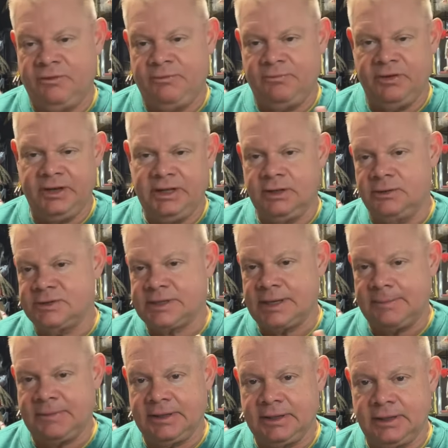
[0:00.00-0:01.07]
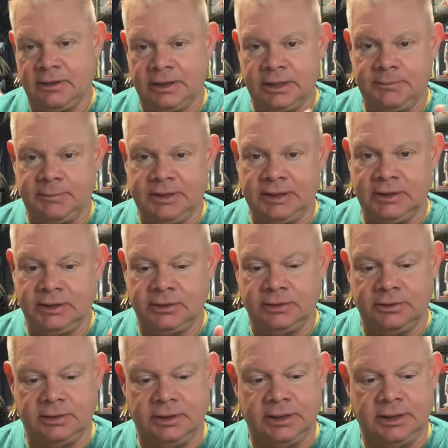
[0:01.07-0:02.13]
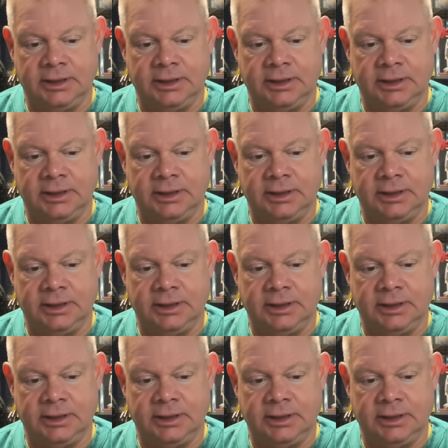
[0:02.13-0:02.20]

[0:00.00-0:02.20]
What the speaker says: videos are going to be a little